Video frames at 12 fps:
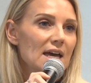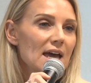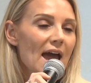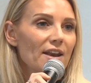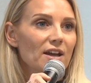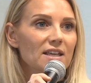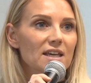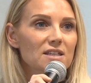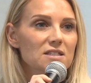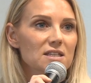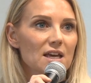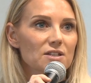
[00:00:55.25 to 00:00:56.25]
And I guess
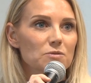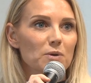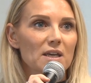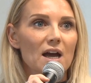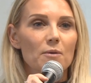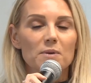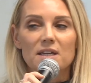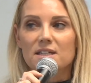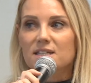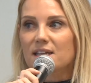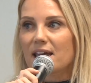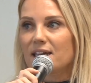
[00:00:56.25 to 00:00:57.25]
as we come here
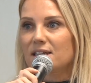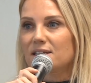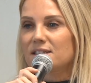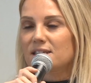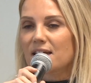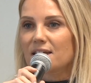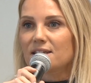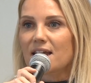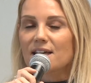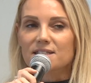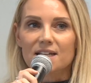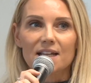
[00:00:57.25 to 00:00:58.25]
today and as
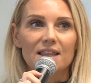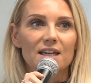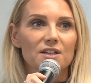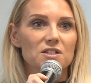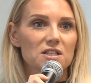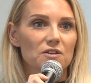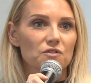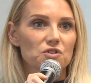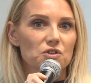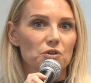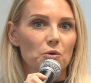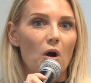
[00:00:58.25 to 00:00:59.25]
a collective
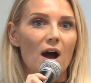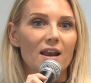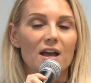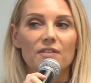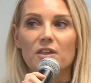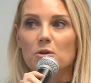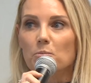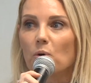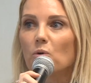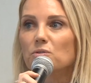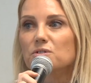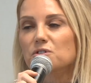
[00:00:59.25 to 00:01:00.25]
to highlight the
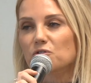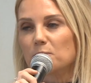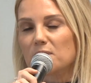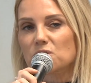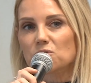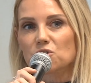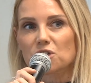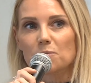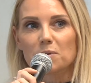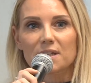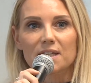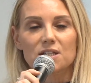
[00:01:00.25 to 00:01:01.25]
importance of mentorship and
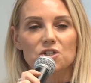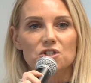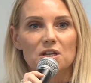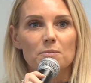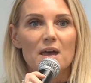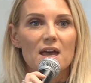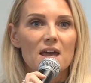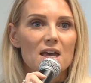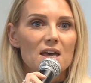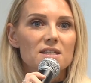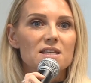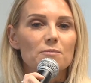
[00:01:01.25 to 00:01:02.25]
leadership,
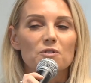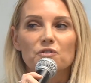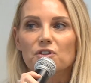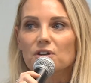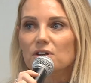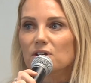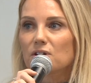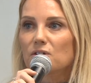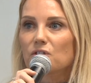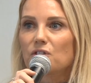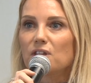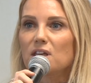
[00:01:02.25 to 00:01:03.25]
some of the
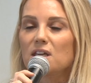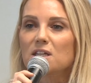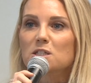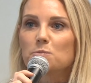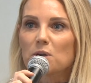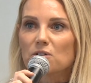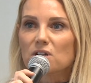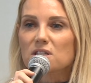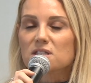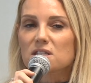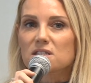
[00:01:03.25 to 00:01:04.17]
experiences